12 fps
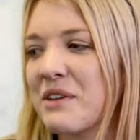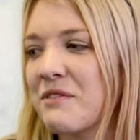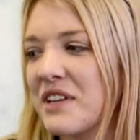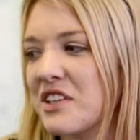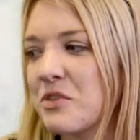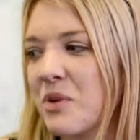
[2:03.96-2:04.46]

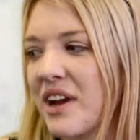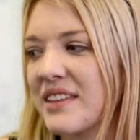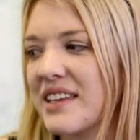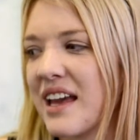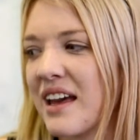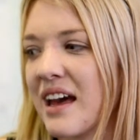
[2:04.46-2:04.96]
finished
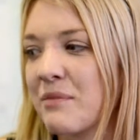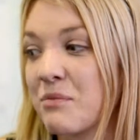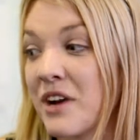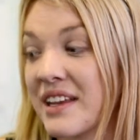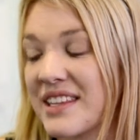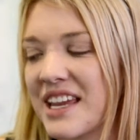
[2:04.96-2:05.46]
praying the
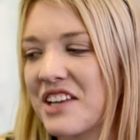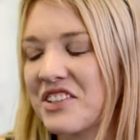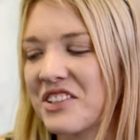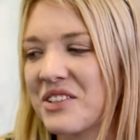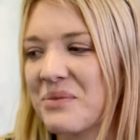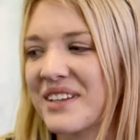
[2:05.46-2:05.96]

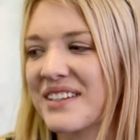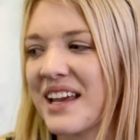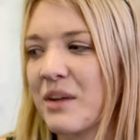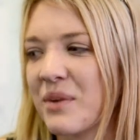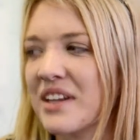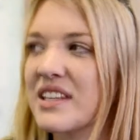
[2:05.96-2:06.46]
Angelus one
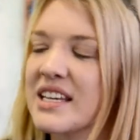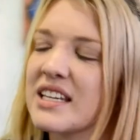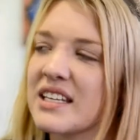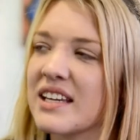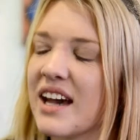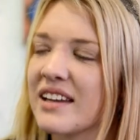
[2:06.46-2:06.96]
day, and one of the
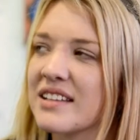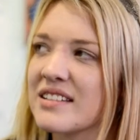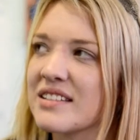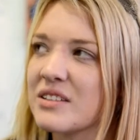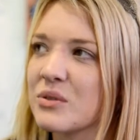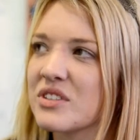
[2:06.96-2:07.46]

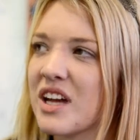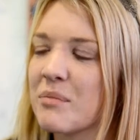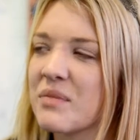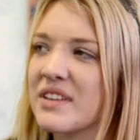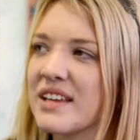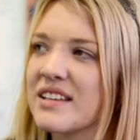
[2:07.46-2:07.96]
kindergartens looked
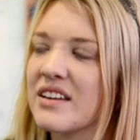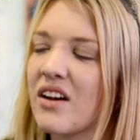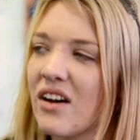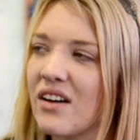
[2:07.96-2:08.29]
up and they said,